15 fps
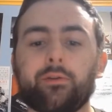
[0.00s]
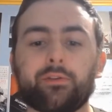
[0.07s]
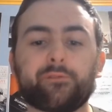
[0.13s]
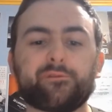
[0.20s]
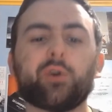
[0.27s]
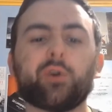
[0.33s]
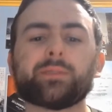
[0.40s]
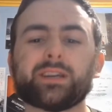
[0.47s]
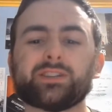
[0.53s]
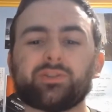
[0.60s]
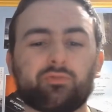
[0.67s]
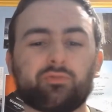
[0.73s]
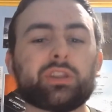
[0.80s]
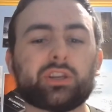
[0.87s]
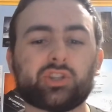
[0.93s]
And the film doesn't
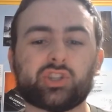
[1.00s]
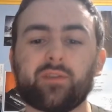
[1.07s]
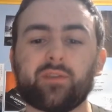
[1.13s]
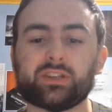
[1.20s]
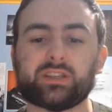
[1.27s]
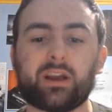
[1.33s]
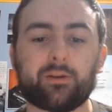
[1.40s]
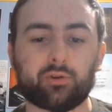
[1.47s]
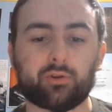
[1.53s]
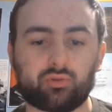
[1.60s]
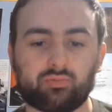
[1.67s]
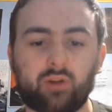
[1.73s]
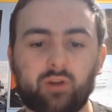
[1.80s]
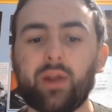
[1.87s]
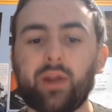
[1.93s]
really shove it down your
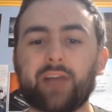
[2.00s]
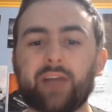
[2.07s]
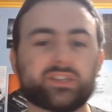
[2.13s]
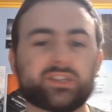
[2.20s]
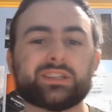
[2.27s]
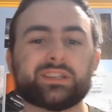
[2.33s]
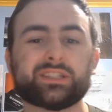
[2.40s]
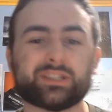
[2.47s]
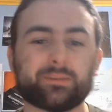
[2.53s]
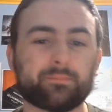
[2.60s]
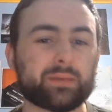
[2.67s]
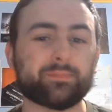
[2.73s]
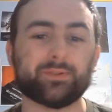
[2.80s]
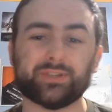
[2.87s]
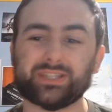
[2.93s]
throat. I've seen some
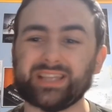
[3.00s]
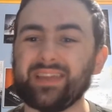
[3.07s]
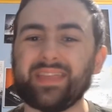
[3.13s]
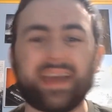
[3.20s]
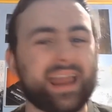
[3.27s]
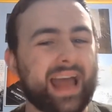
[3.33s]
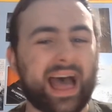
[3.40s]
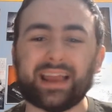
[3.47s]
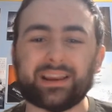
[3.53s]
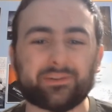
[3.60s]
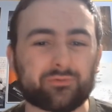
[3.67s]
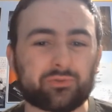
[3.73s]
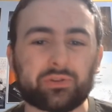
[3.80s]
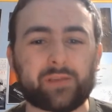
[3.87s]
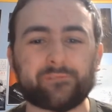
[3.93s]
people say that. I
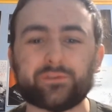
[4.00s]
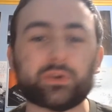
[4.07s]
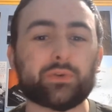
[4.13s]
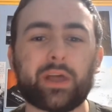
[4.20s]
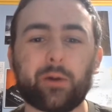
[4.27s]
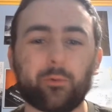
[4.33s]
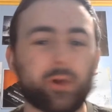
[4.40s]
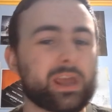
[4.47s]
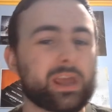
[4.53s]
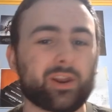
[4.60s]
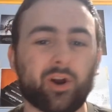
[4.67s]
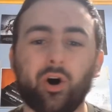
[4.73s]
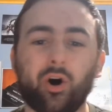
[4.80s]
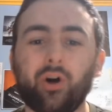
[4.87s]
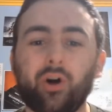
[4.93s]
didn't really feel that way at
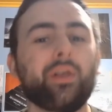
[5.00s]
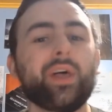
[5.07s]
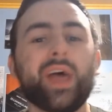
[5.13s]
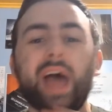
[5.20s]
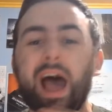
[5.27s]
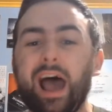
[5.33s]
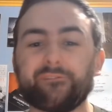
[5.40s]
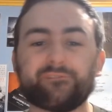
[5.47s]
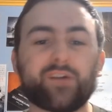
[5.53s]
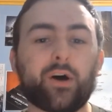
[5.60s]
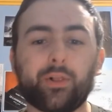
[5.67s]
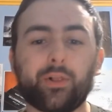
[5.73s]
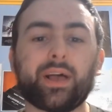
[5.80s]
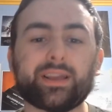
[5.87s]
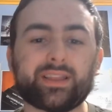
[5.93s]
all. I
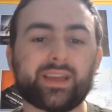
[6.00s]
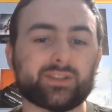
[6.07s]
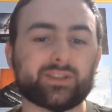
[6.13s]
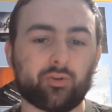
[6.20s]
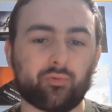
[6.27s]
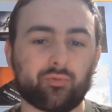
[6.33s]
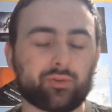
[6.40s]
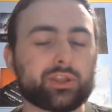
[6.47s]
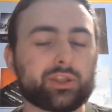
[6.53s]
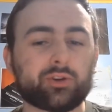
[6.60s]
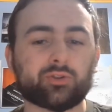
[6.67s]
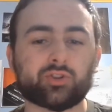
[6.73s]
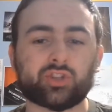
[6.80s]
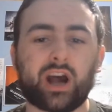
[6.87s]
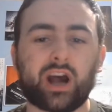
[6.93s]
felt like they did a really
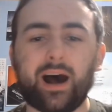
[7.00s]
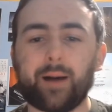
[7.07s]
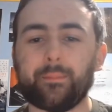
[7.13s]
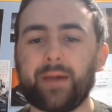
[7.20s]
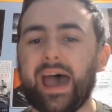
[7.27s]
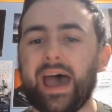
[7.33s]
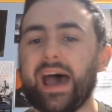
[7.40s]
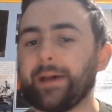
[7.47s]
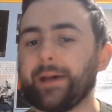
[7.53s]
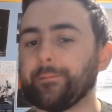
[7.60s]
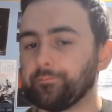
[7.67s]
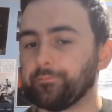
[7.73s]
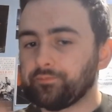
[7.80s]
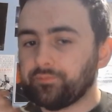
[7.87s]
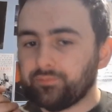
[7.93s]
good job at
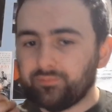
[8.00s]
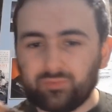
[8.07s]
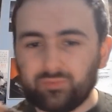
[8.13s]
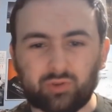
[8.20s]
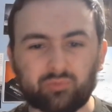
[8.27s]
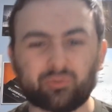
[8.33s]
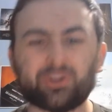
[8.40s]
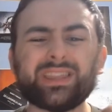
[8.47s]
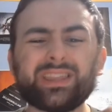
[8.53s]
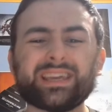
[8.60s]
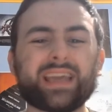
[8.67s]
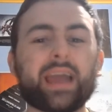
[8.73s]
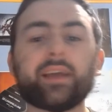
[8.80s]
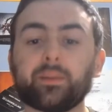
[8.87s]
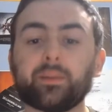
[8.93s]
really
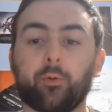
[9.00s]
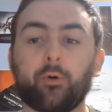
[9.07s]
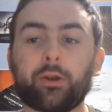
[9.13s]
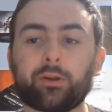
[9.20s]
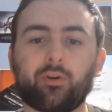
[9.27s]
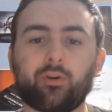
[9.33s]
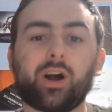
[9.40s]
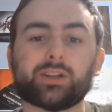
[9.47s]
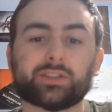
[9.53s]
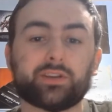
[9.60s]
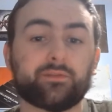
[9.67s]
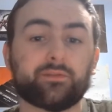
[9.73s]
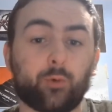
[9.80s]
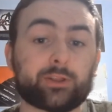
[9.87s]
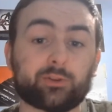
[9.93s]
getting the point across
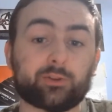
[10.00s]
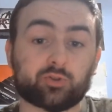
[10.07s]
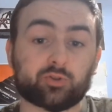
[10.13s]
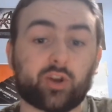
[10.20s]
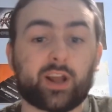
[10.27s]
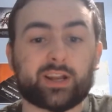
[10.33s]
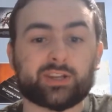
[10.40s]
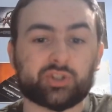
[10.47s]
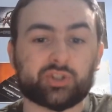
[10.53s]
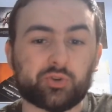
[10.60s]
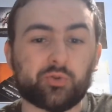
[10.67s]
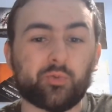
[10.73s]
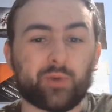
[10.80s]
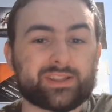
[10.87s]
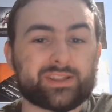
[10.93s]
of what they're trying to
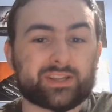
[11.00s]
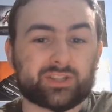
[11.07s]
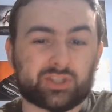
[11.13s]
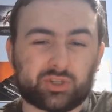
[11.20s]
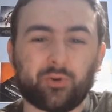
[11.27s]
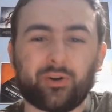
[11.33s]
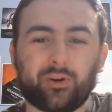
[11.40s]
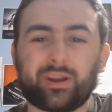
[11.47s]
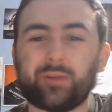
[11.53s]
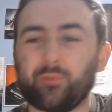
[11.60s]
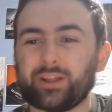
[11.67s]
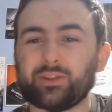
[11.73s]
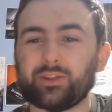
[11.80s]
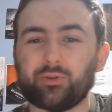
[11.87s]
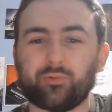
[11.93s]
do with this story,
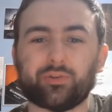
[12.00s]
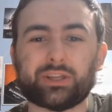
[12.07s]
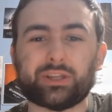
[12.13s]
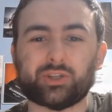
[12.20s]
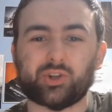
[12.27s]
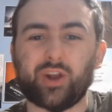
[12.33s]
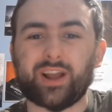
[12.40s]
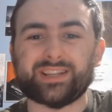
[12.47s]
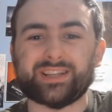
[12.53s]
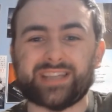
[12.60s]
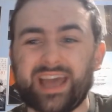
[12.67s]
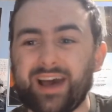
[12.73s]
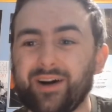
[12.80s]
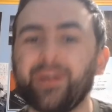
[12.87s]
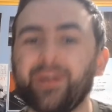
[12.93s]
what they're really trying to
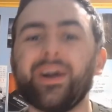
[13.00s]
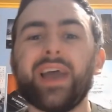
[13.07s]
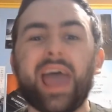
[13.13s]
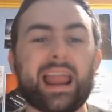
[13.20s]
tell.